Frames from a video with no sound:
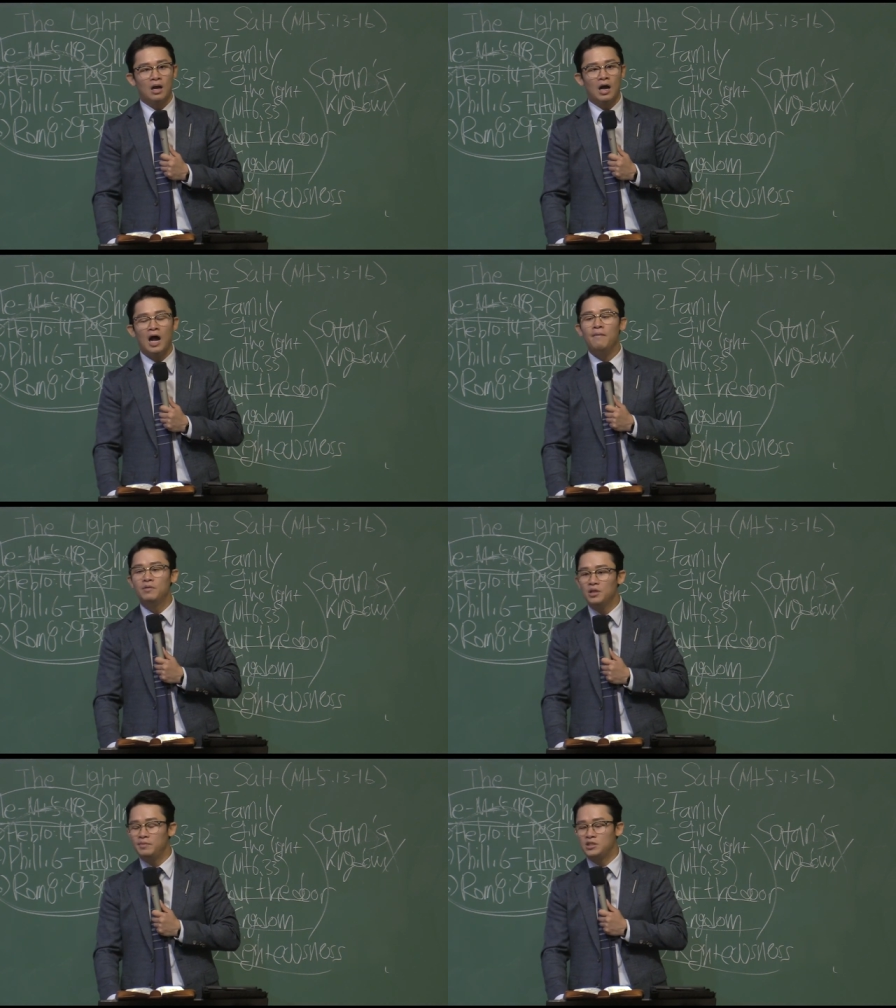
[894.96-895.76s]
I
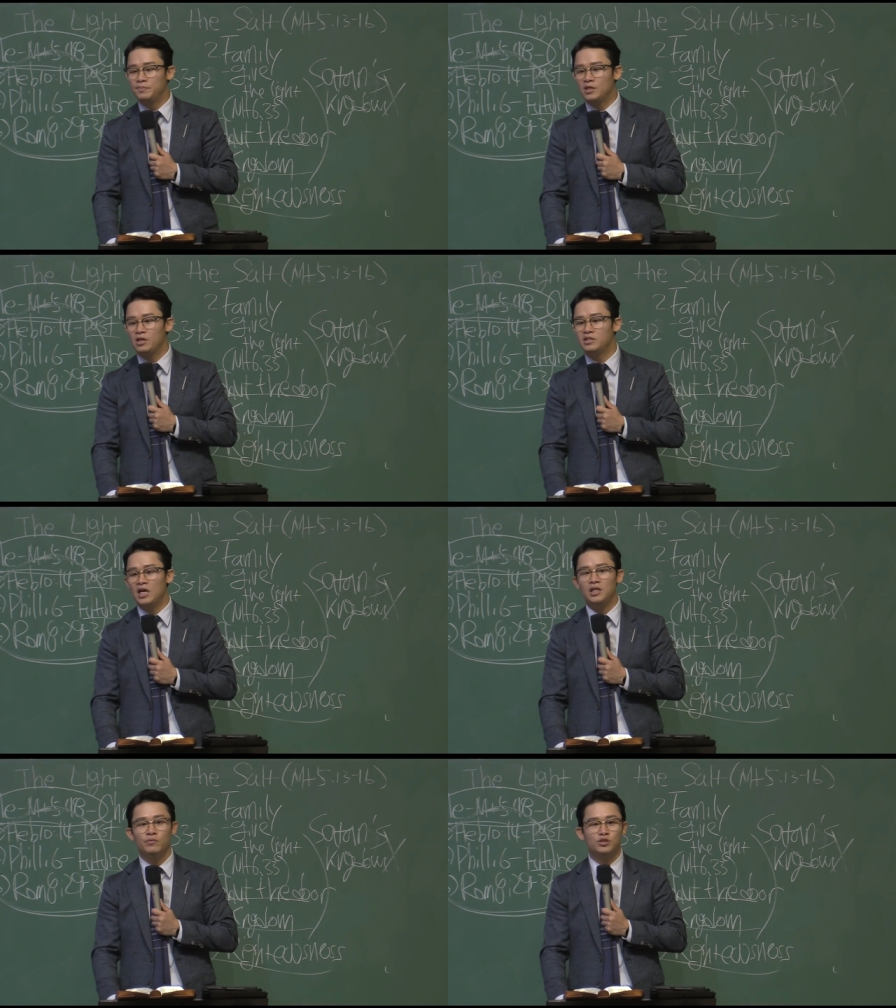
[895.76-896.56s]
believe it's because
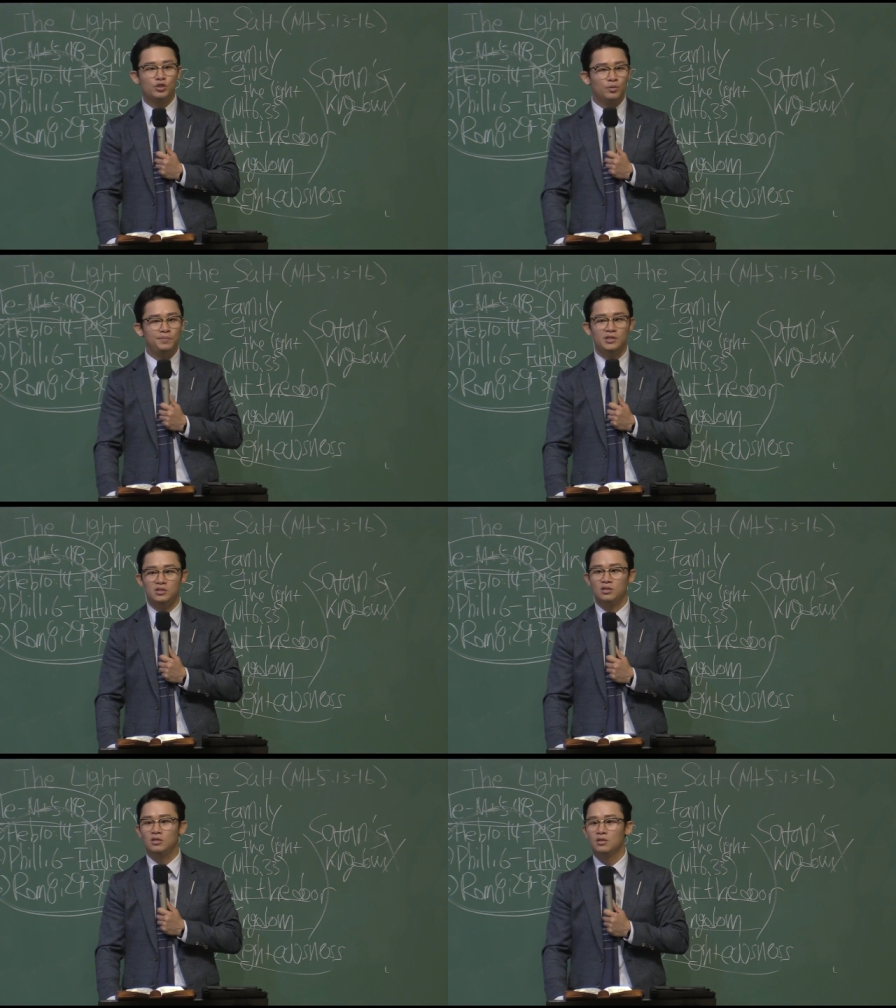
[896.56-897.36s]
Adam was too
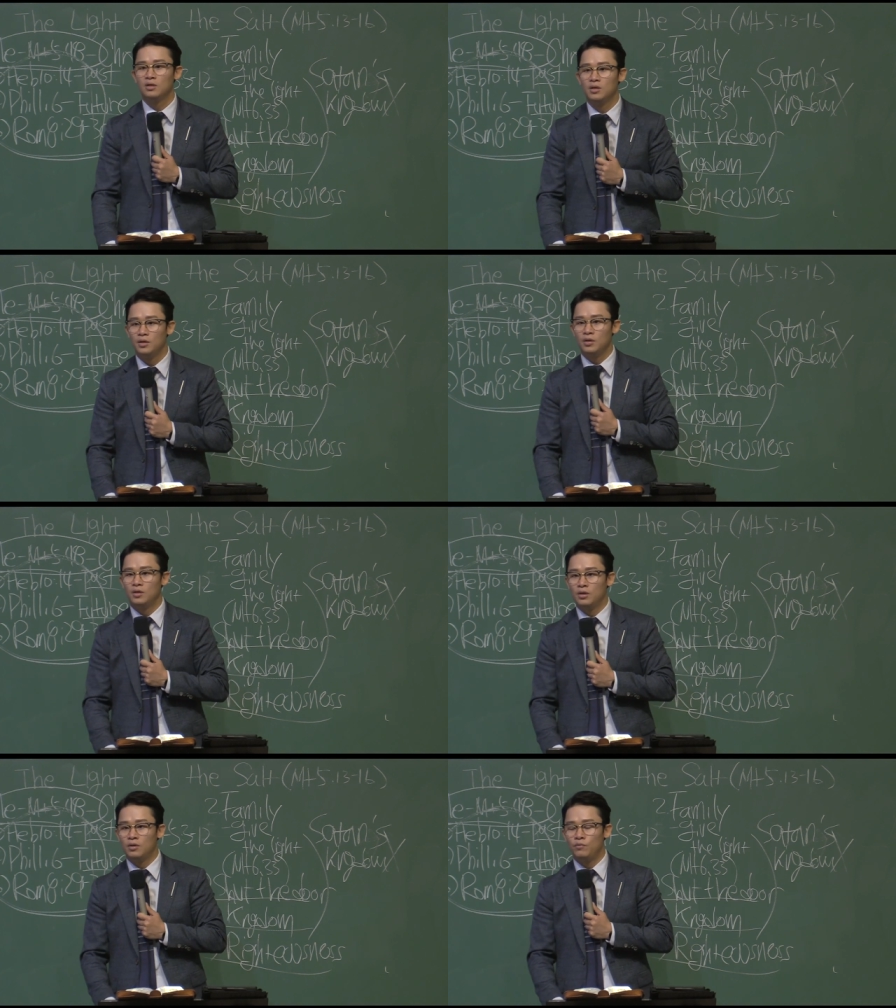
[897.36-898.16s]
busy
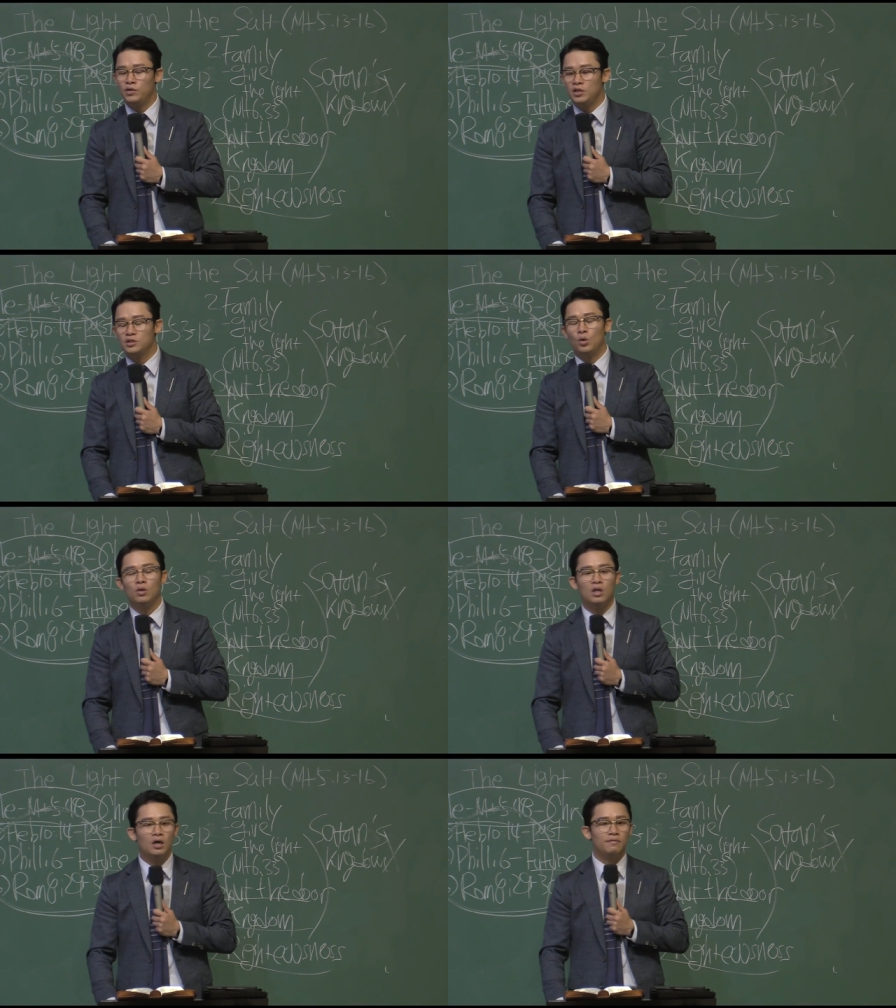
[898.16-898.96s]
with his
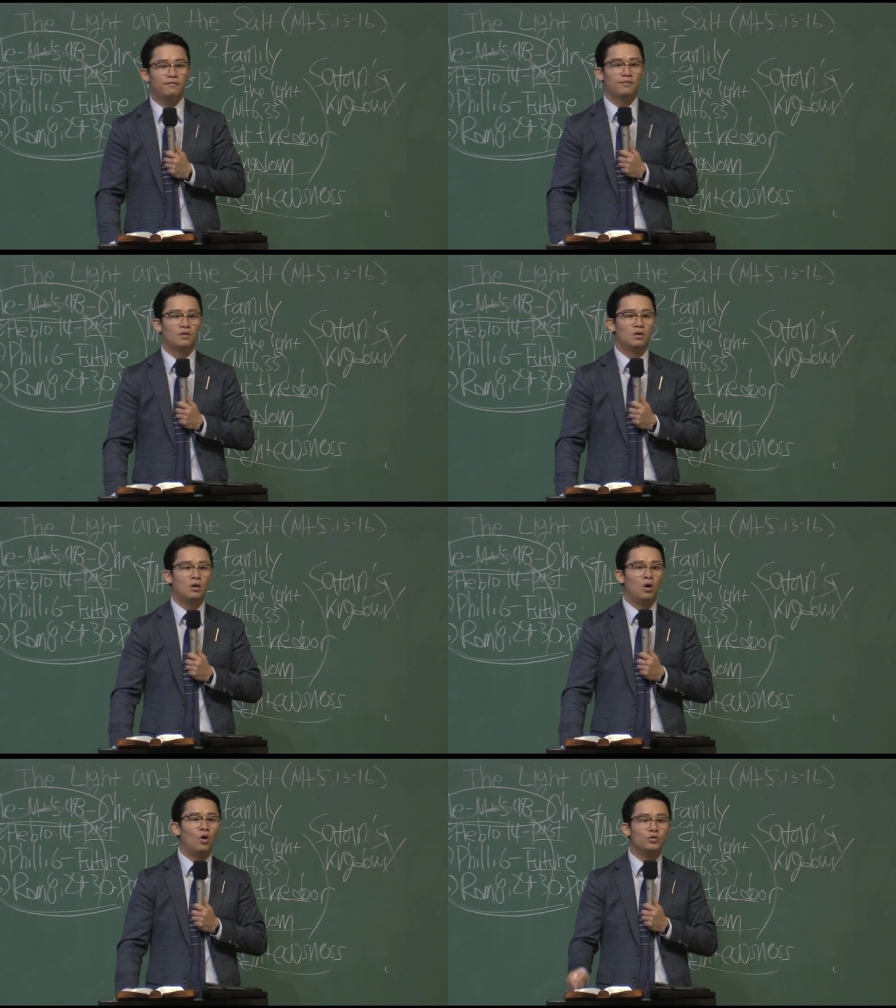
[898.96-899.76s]
own life,
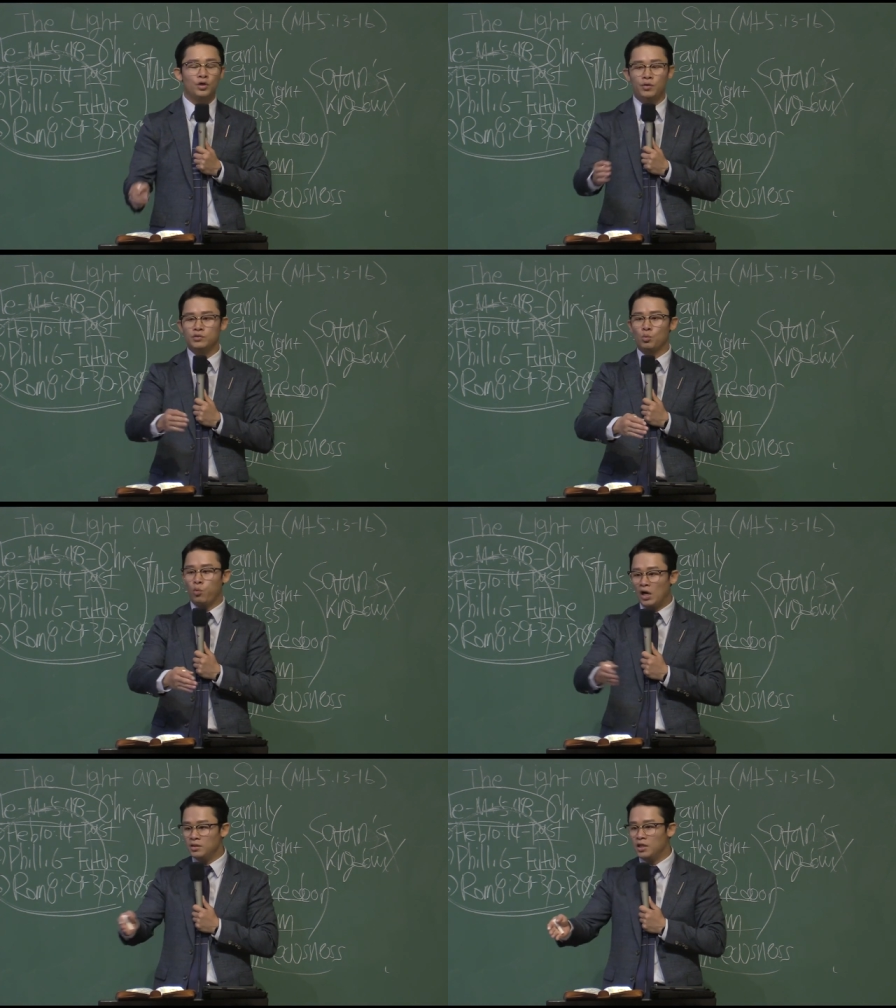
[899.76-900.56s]
although he was
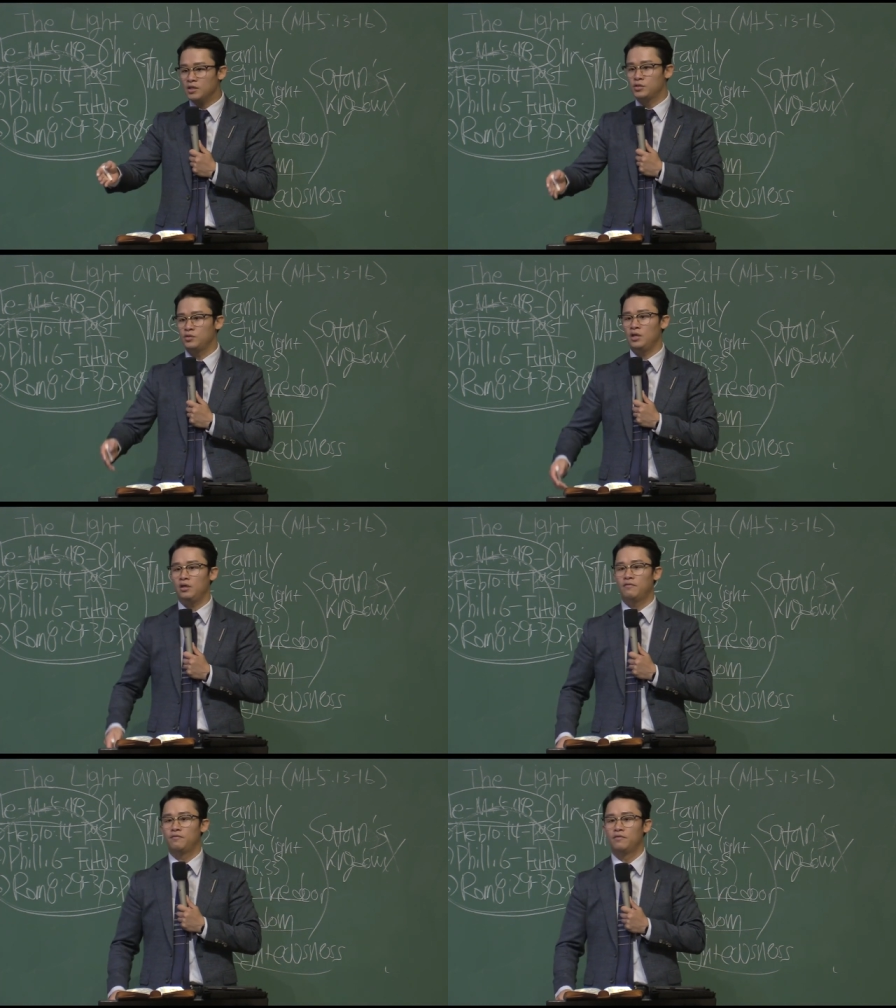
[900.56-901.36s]
right next to Eve.